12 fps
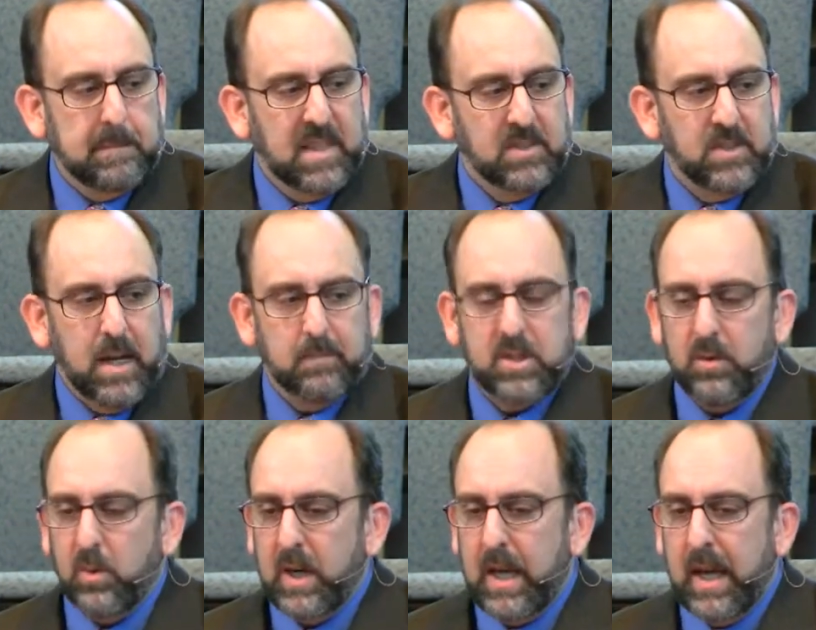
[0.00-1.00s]

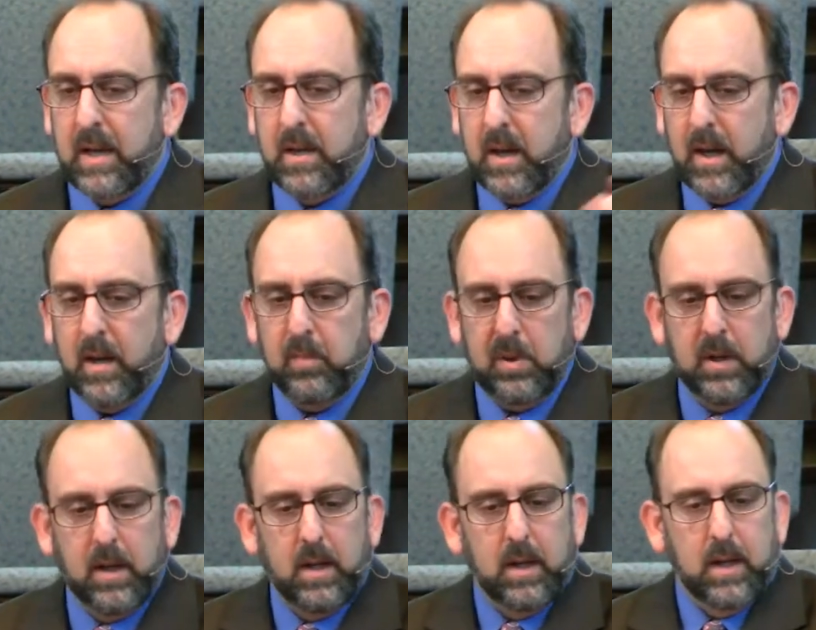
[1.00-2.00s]
Samson would end
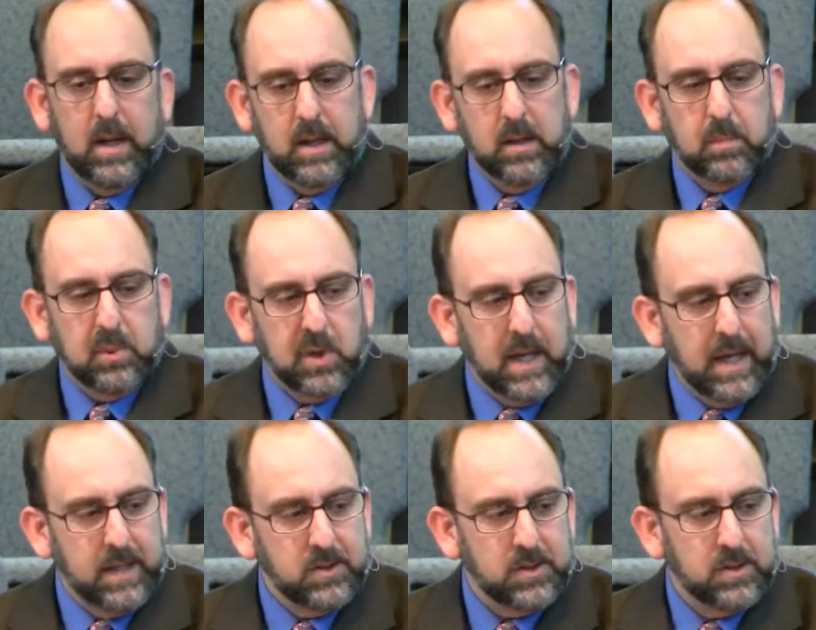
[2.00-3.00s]
up in the
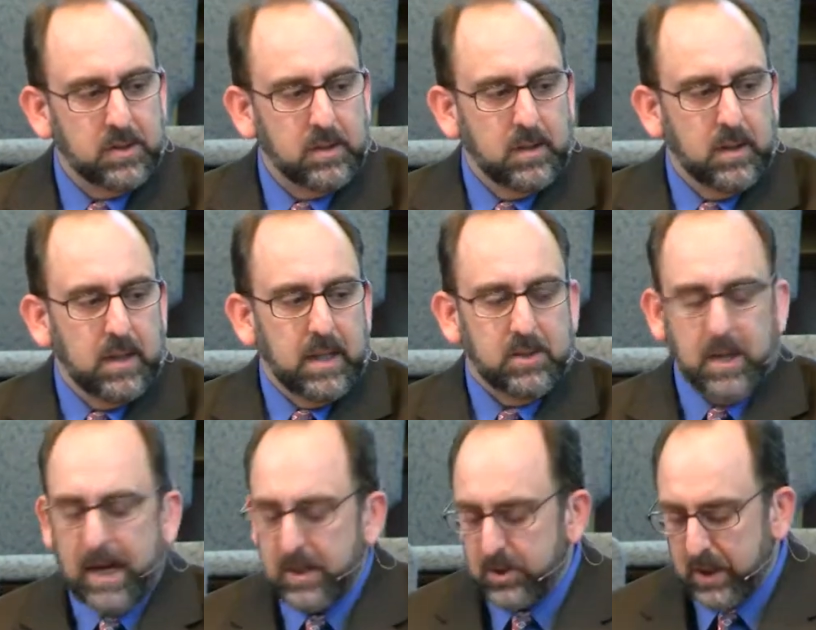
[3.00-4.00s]
place. His
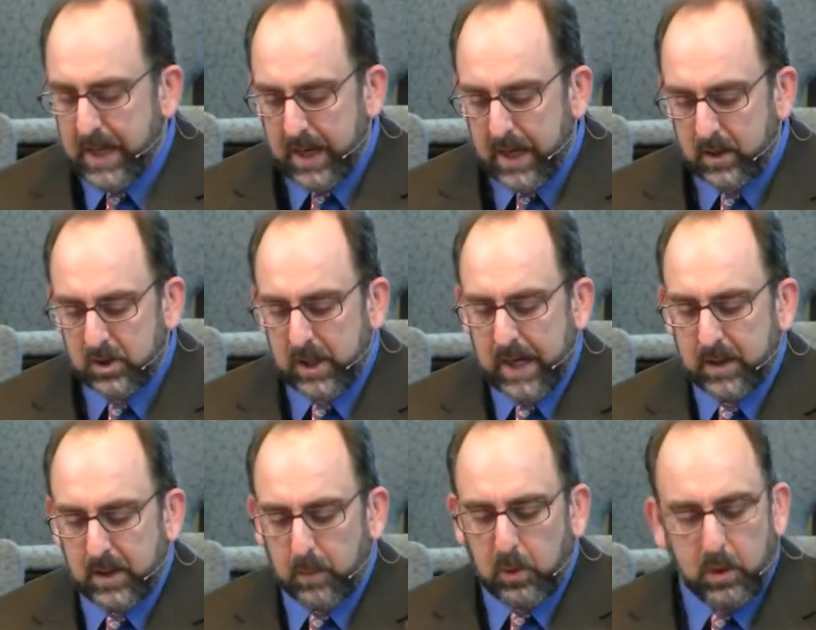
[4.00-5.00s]
eyes are gouged out.
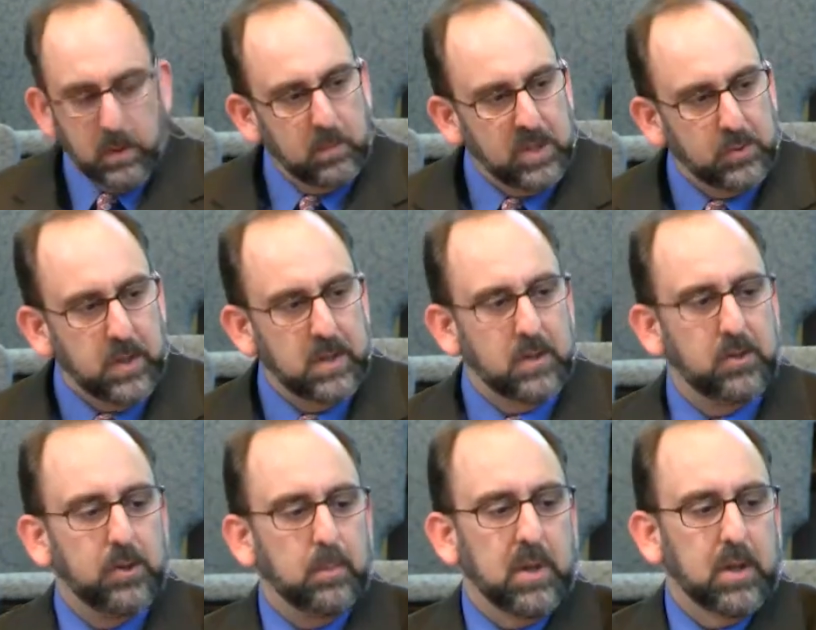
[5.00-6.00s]
They put him in between the
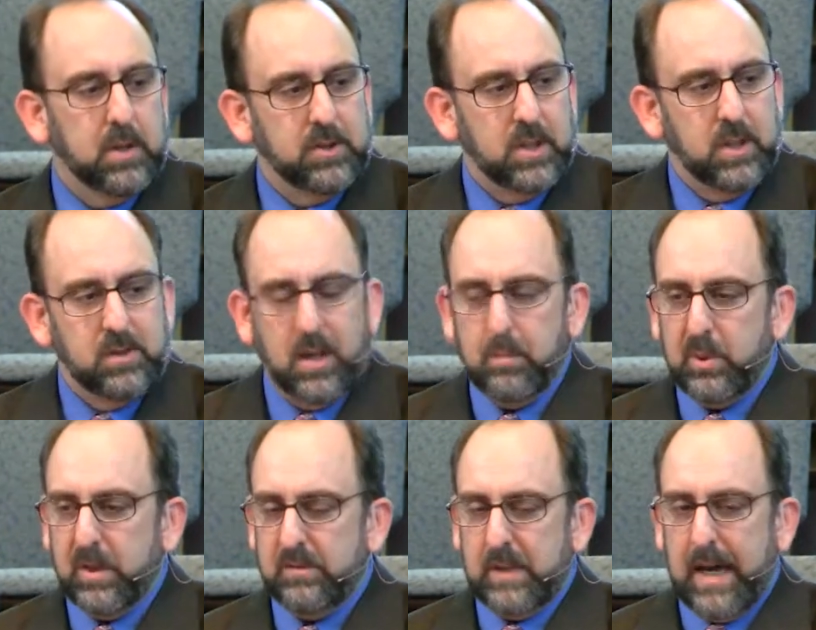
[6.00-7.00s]
two pillars of the
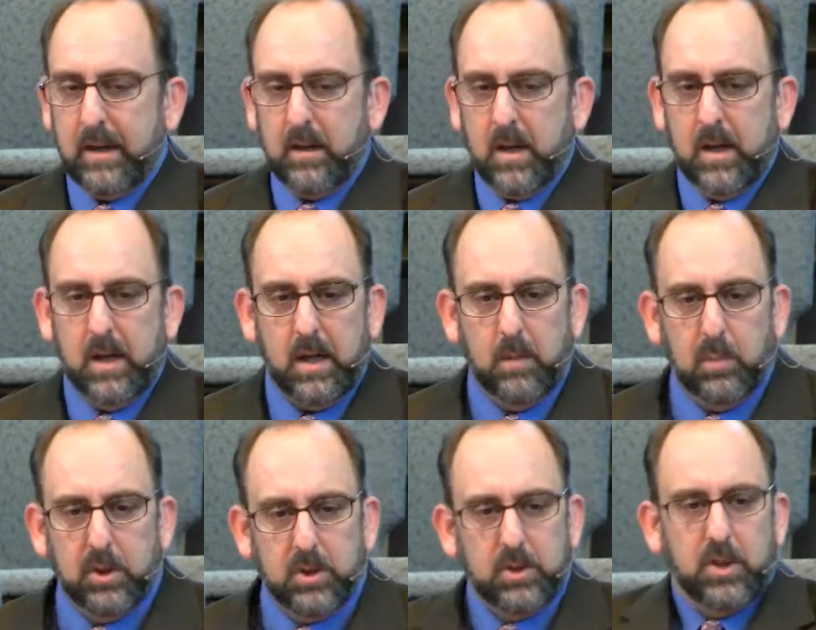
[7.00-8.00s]
temple of Dagon, and he
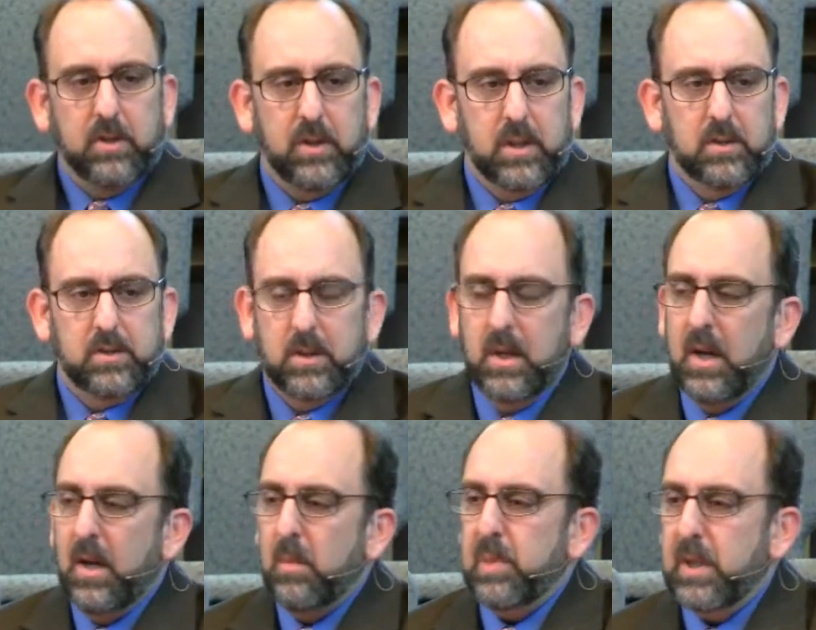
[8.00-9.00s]
pushes over those
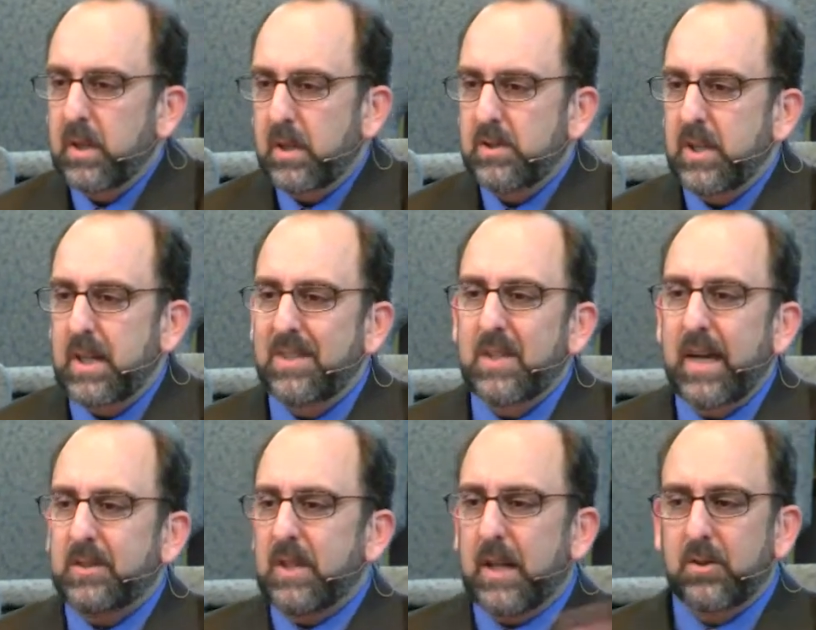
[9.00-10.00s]
pillars, and he
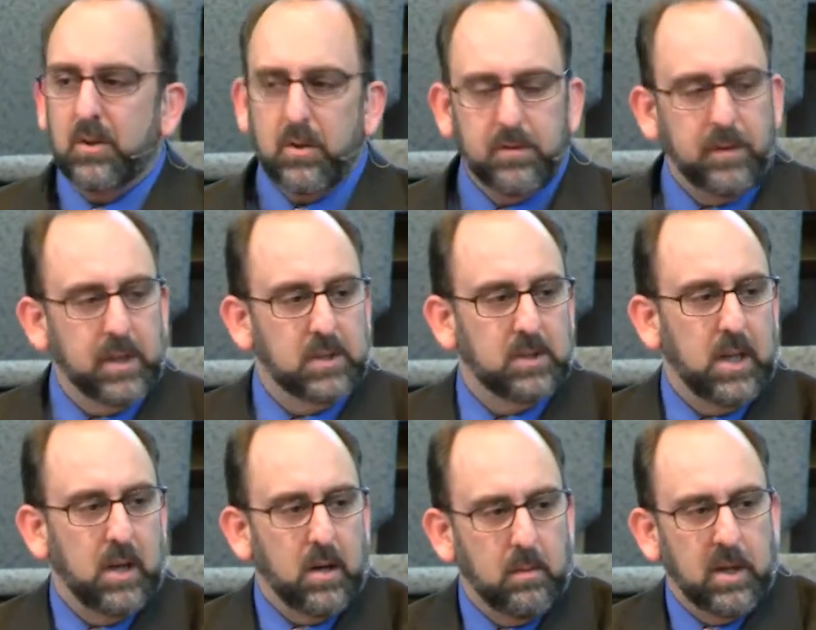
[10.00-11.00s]
takes out the whole
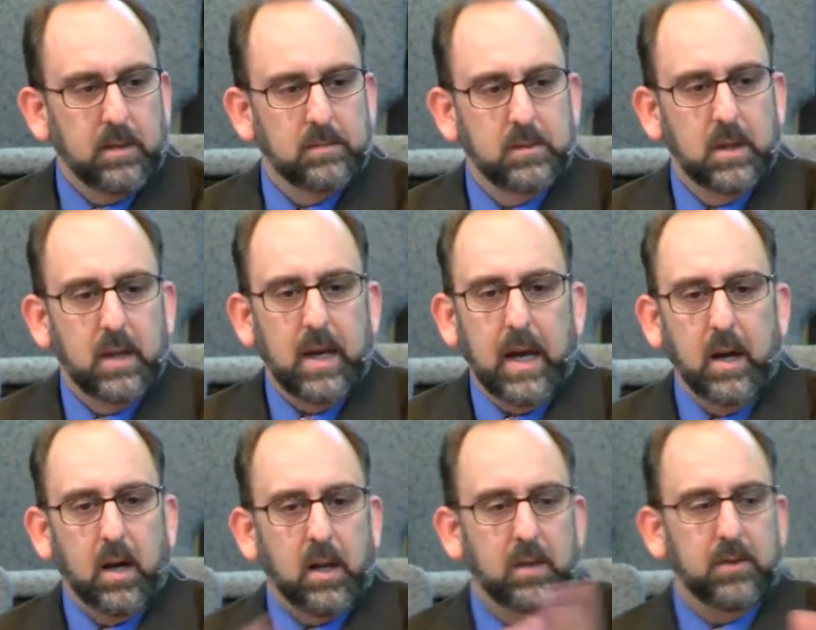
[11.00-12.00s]
Philistine army and
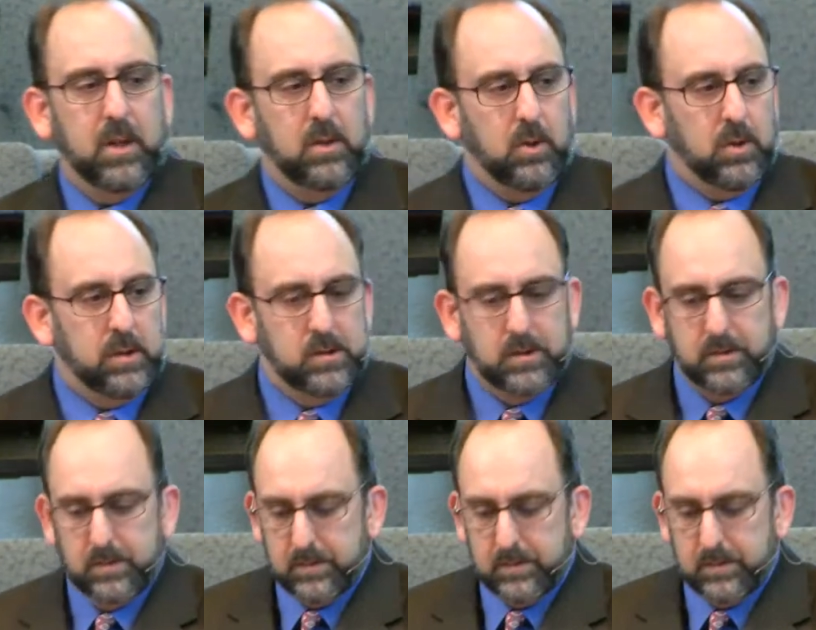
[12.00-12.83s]
all of their lords.